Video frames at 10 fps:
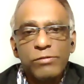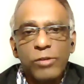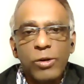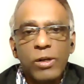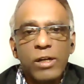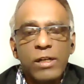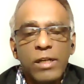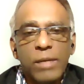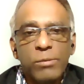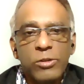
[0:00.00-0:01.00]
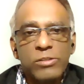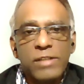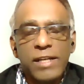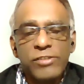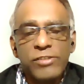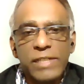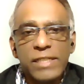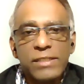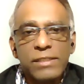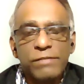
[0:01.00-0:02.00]
for most
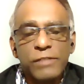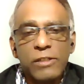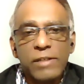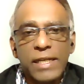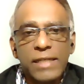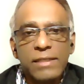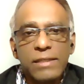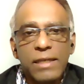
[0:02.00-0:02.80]
countries if you look at